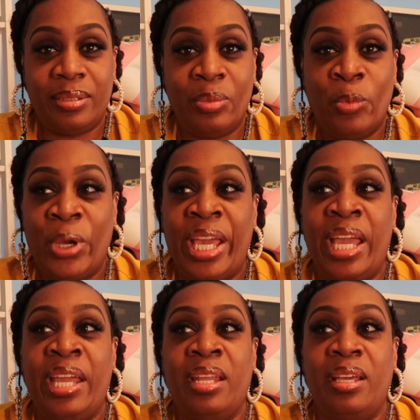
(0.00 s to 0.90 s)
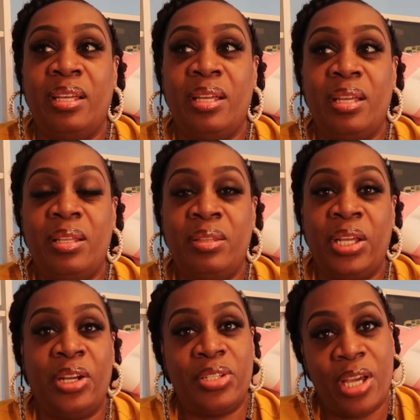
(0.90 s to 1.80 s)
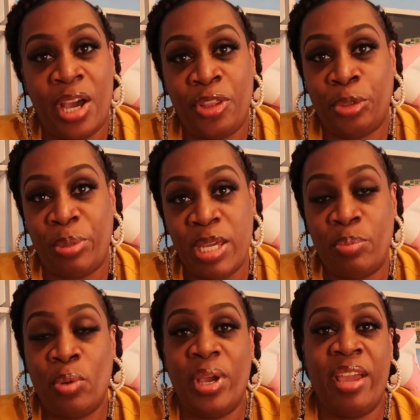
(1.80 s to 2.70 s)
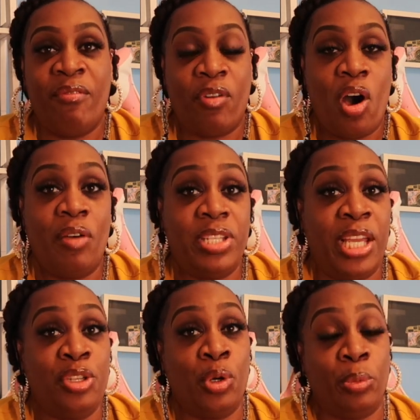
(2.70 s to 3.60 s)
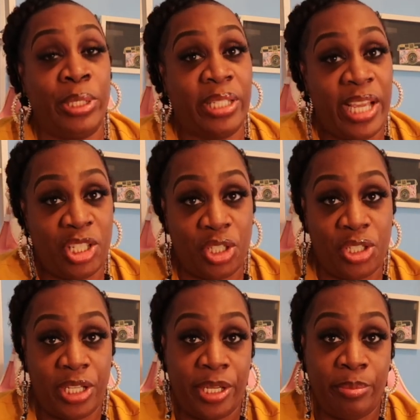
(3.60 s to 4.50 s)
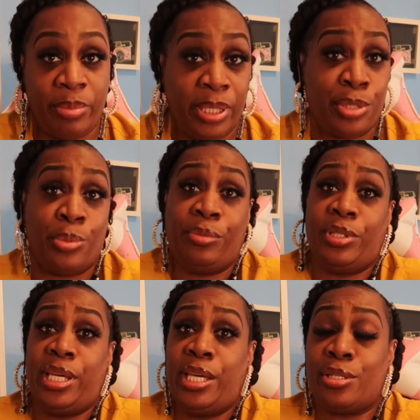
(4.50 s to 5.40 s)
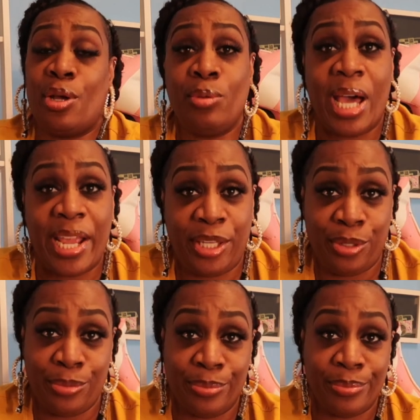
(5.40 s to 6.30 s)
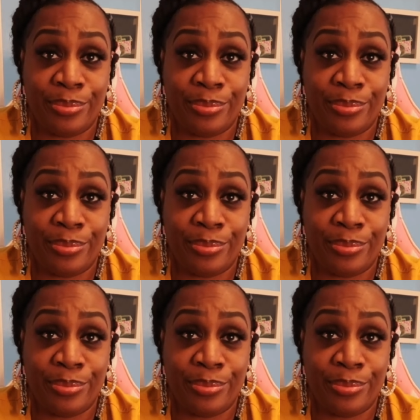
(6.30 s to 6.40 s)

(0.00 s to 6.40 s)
when there's other people involved in your relationship. Because what if the kids don't like you?